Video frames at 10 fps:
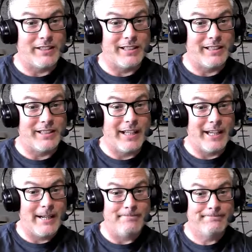here.
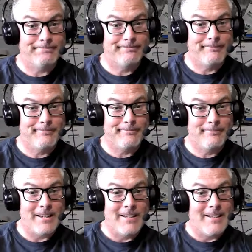
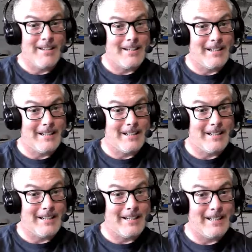Uh,
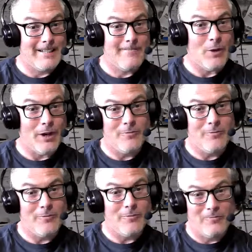well,
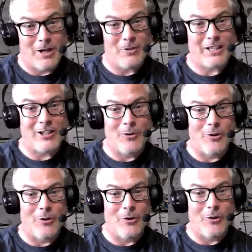I'll say no
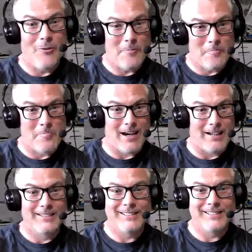more, but
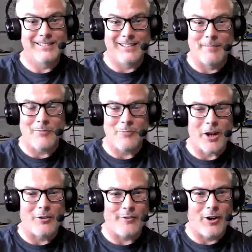some people might
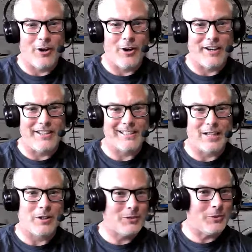not find this next one
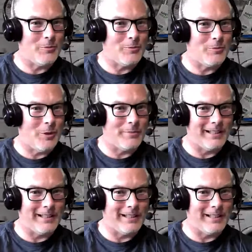too popular.